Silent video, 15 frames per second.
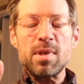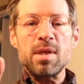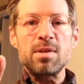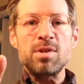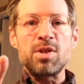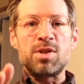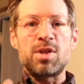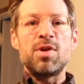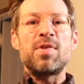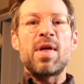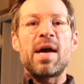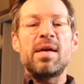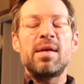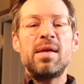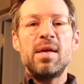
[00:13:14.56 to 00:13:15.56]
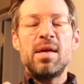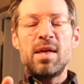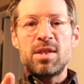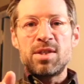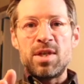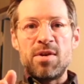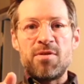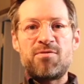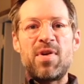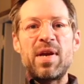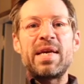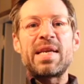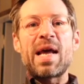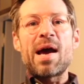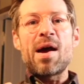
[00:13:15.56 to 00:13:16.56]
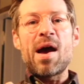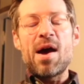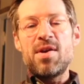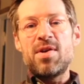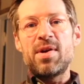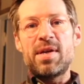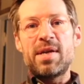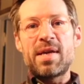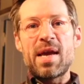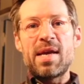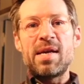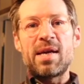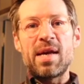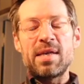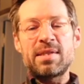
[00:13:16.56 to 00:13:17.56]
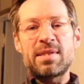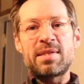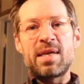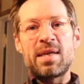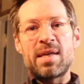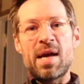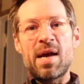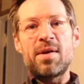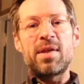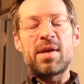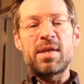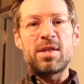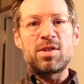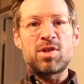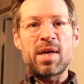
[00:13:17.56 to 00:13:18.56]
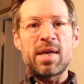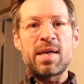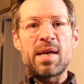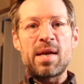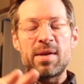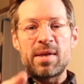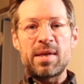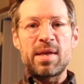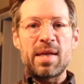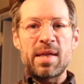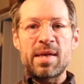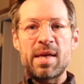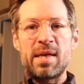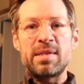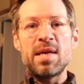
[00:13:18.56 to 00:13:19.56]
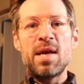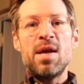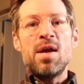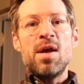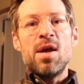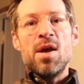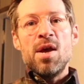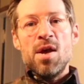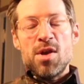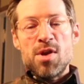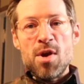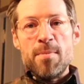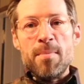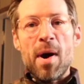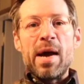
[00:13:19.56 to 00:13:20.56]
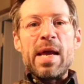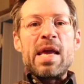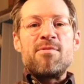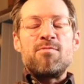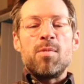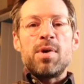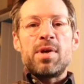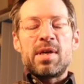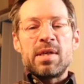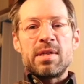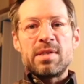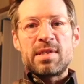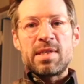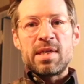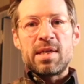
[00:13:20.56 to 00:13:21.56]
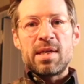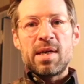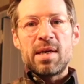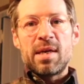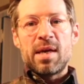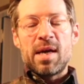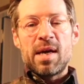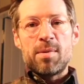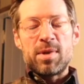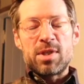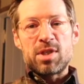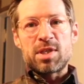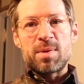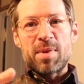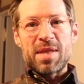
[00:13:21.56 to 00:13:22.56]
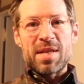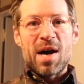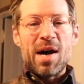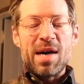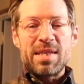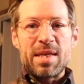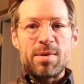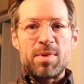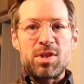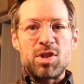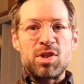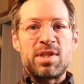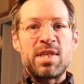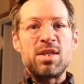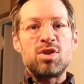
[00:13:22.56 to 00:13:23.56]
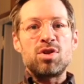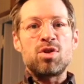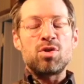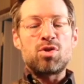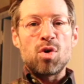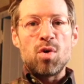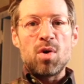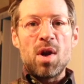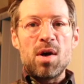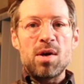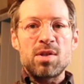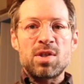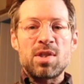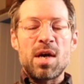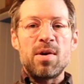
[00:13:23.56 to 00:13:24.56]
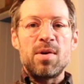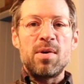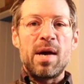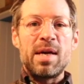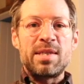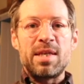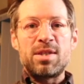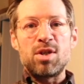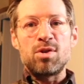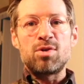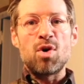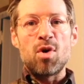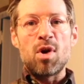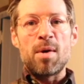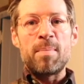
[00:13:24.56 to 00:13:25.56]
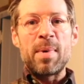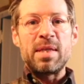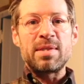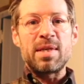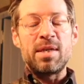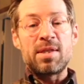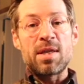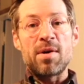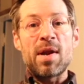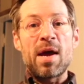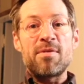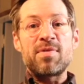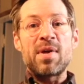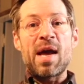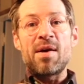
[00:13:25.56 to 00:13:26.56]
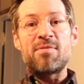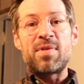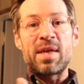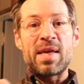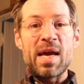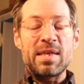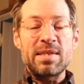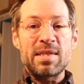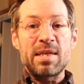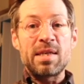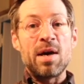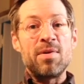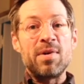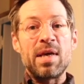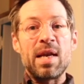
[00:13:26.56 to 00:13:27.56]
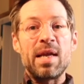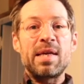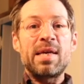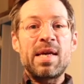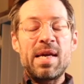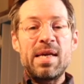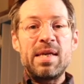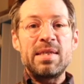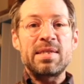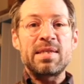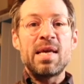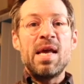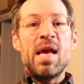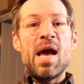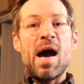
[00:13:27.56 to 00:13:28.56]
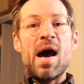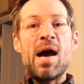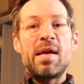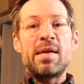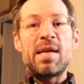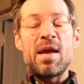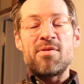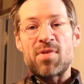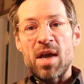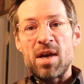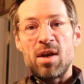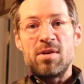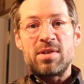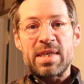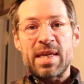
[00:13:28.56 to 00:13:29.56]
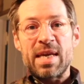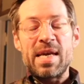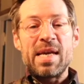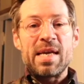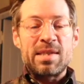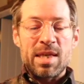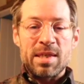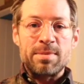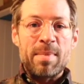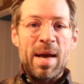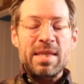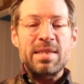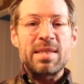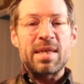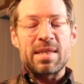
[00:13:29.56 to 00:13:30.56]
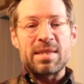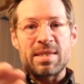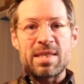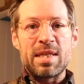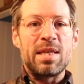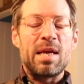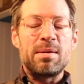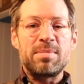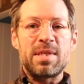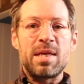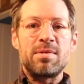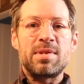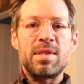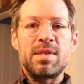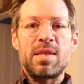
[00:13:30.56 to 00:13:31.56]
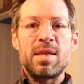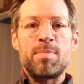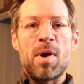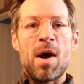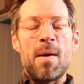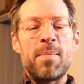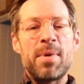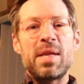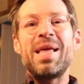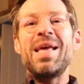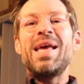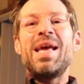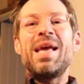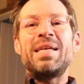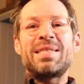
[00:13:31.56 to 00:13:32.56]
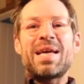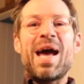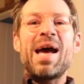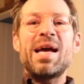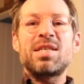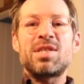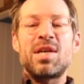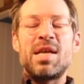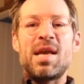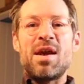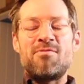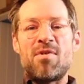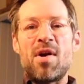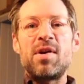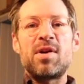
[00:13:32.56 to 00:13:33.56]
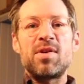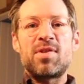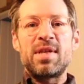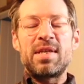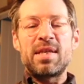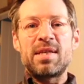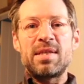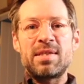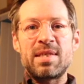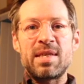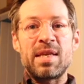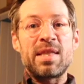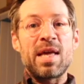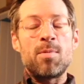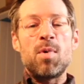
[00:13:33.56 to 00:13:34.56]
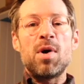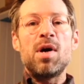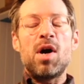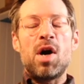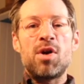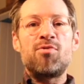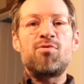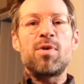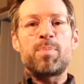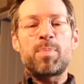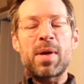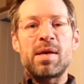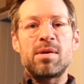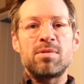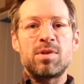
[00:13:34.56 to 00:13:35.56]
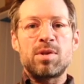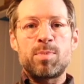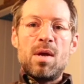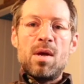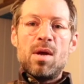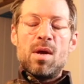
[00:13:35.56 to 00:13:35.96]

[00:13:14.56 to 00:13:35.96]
So do that. So you've figured out how you're going to get your guests in, how they're going to check in, how you're going to get the keys. You might even want to consider, which is something that I did, which is digital door locks. So a digital door lock means that you don't have to have the guest go and collect keys. And if they lose a key, it doesn't matter. They can still let themselves into the apartment. It's actually a very good thing to consider. They were £100.